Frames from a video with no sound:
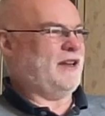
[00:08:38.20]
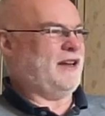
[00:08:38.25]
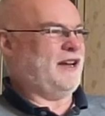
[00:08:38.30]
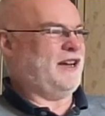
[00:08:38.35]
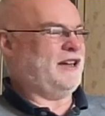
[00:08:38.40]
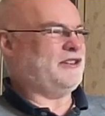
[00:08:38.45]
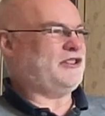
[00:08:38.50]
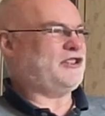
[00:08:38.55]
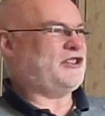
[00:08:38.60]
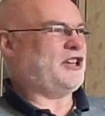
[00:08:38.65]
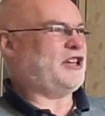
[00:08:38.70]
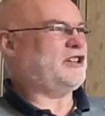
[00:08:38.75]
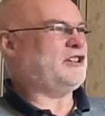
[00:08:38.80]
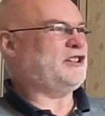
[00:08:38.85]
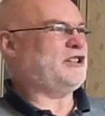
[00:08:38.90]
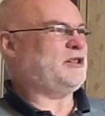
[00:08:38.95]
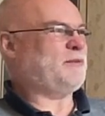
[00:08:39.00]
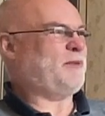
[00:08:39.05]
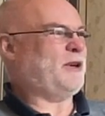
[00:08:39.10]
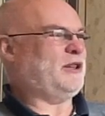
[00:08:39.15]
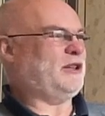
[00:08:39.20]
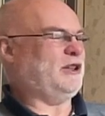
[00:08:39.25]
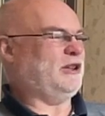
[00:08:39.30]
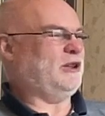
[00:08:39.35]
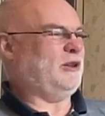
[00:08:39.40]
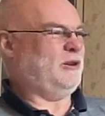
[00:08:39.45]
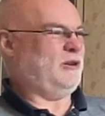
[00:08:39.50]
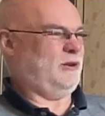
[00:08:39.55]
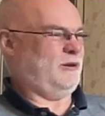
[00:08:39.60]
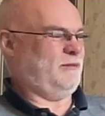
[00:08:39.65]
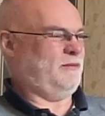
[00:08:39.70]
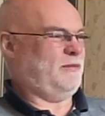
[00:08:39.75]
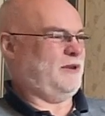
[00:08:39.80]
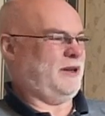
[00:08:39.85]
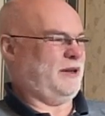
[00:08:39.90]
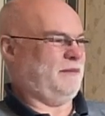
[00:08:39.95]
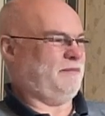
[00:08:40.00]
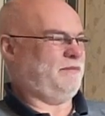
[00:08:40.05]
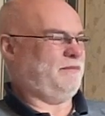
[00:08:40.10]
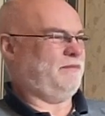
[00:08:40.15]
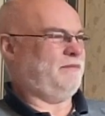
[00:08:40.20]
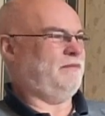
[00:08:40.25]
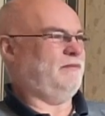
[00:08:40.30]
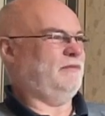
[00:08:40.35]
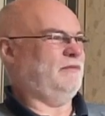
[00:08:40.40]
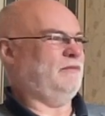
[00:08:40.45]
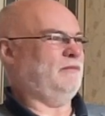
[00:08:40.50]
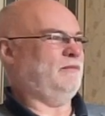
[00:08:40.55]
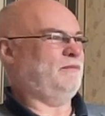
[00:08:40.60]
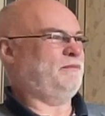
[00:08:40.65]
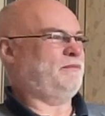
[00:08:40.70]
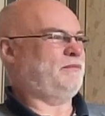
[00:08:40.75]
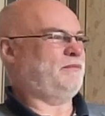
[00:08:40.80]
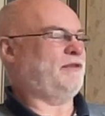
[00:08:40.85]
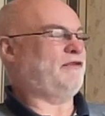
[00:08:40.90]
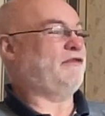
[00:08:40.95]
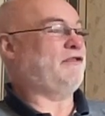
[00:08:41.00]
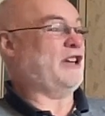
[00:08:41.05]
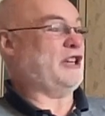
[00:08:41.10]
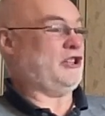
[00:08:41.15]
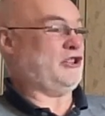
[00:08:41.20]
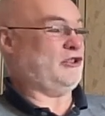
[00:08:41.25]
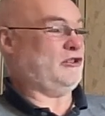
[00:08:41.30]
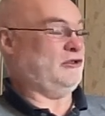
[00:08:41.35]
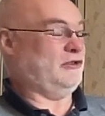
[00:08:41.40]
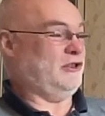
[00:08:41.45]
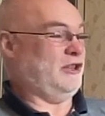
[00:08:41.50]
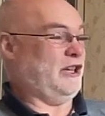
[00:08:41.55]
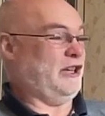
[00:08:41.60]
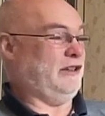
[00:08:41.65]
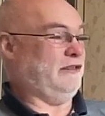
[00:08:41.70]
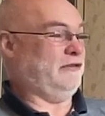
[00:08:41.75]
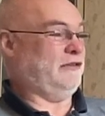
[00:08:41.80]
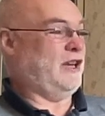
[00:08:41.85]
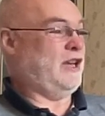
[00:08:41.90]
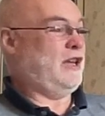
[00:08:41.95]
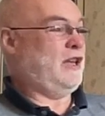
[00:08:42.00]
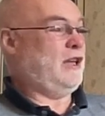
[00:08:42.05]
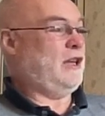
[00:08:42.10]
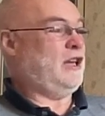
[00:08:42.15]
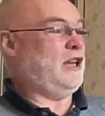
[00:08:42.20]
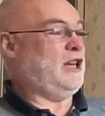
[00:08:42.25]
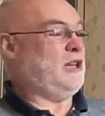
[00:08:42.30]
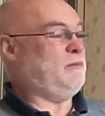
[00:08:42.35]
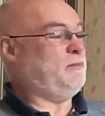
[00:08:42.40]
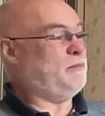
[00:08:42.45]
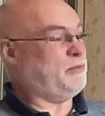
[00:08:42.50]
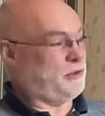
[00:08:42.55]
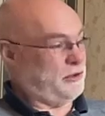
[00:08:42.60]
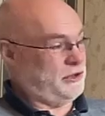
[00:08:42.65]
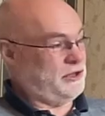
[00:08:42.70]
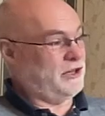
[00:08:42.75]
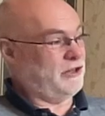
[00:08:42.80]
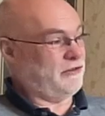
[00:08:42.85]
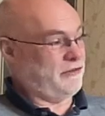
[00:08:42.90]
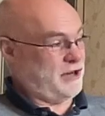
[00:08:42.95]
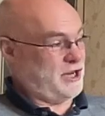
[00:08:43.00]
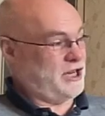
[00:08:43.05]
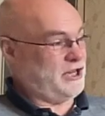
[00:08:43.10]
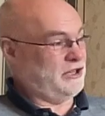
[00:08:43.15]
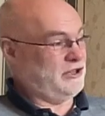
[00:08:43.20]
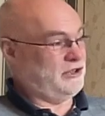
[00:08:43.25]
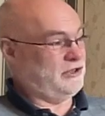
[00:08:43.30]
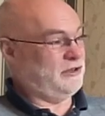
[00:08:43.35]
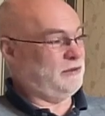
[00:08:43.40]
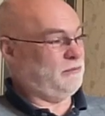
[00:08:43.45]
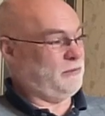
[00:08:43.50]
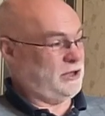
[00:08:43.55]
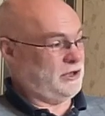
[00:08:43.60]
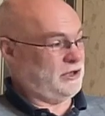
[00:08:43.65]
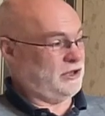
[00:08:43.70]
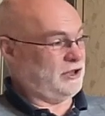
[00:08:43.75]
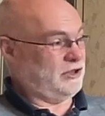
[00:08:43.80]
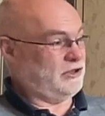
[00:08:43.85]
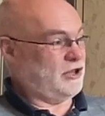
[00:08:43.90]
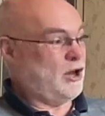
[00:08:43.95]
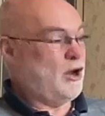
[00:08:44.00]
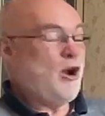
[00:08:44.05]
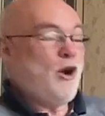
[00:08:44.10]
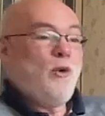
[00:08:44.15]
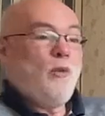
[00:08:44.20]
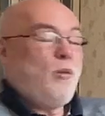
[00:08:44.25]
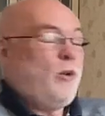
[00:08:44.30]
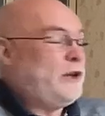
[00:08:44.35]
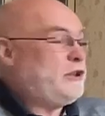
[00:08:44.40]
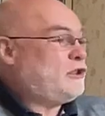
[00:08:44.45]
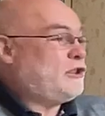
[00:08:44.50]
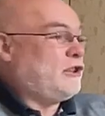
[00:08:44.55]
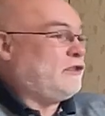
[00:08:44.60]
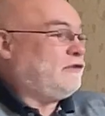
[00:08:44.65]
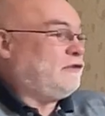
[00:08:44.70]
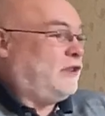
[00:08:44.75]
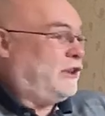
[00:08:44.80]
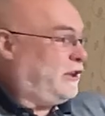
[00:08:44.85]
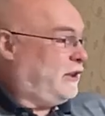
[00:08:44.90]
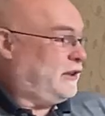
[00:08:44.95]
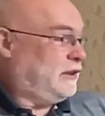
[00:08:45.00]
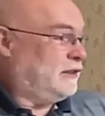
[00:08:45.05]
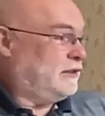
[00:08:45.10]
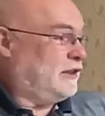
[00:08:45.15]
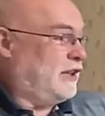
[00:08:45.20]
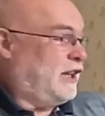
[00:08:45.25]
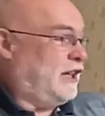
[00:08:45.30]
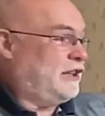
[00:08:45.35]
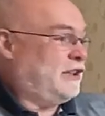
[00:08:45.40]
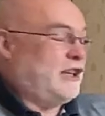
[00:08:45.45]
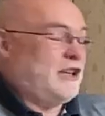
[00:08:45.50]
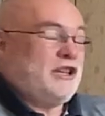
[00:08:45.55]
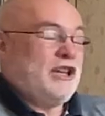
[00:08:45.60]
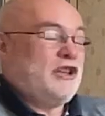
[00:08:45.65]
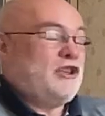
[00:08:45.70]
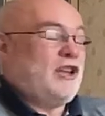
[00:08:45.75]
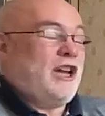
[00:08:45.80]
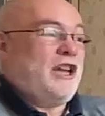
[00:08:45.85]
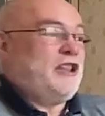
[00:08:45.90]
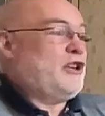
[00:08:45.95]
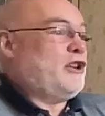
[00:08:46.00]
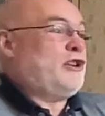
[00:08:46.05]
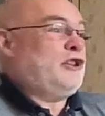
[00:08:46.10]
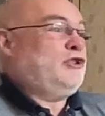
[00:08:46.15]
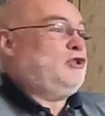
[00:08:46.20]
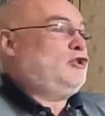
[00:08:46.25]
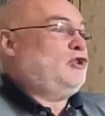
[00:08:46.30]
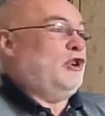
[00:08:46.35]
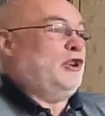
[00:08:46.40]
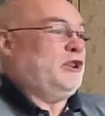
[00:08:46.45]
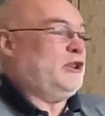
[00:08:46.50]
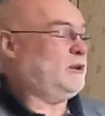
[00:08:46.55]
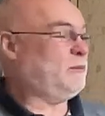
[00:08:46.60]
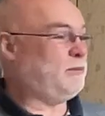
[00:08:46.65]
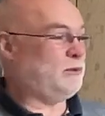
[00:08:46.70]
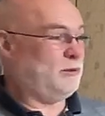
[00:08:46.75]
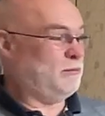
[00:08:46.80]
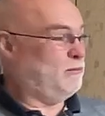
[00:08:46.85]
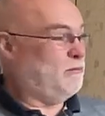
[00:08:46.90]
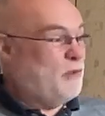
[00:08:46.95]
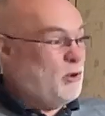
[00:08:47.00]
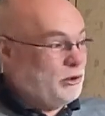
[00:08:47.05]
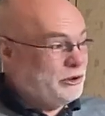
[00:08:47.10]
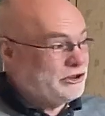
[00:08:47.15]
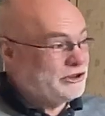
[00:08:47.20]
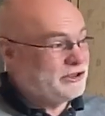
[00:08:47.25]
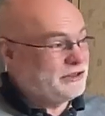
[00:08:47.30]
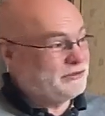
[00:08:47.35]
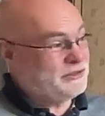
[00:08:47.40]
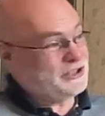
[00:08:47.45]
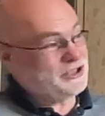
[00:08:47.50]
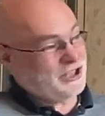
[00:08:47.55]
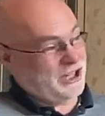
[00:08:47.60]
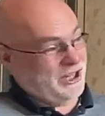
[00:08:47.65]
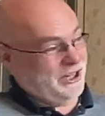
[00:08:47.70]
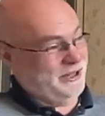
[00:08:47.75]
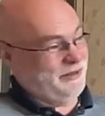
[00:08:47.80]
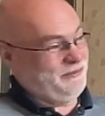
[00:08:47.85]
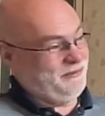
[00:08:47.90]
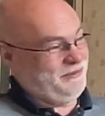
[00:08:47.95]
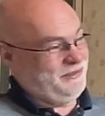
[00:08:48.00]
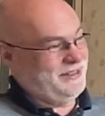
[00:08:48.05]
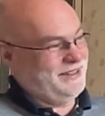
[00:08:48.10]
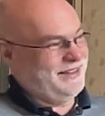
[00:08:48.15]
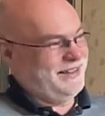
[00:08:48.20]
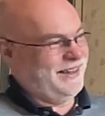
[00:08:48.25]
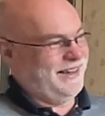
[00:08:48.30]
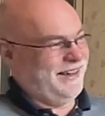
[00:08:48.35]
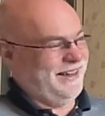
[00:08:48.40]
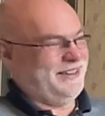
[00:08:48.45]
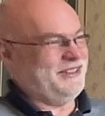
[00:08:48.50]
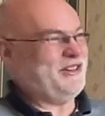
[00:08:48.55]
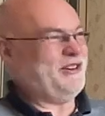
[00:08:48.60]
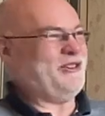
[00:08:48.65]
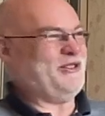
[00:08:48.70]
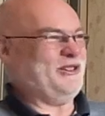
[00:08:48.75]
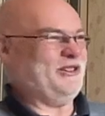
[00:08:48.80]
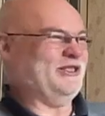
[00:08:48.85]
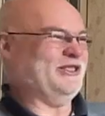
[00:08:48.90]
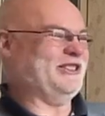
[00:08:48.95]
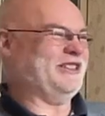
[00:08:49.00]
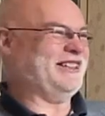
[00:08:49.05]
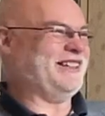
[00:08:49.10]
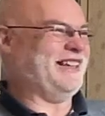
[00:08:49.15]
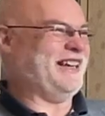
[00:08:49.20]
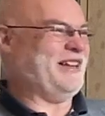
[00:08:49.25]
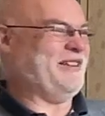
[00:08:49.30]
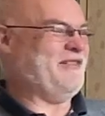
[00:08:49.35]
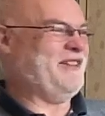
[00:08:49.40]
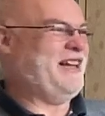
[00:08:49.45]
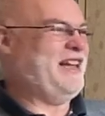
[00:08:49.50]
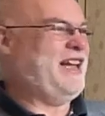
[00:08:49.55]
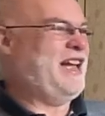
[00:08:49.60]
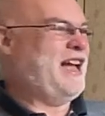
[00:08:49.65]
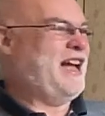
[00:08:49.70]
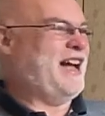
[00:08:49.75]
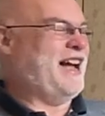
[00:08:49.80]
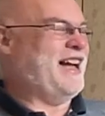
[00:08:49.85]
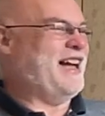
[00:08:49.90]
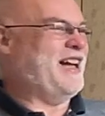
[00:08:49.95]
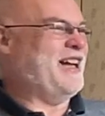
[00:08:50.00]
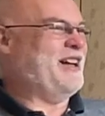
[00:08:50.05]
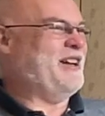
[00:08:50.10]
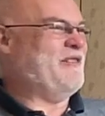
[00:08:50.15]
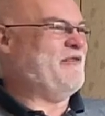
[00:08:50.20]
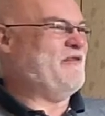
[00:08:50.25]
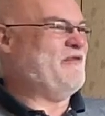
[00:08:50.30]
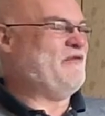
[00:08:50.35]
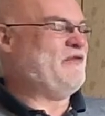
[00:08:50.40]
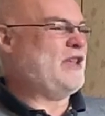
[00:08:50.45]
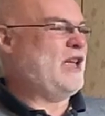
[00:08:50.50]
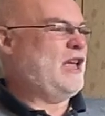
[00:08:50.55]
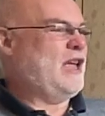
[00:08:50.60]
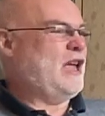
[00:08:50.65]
I certainly spend a lot of my professional life in pre-arranged meetings, which are fine and they're enjoyable most of the time, not all of the time.